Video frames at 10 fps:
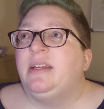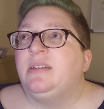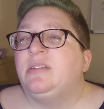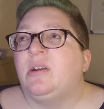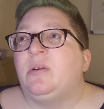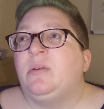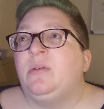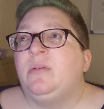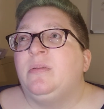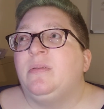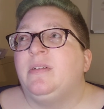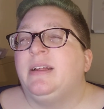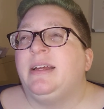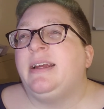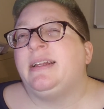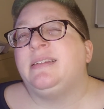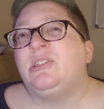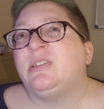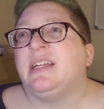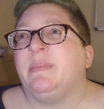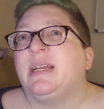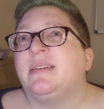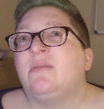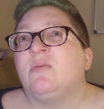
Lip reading: So it's interesting because I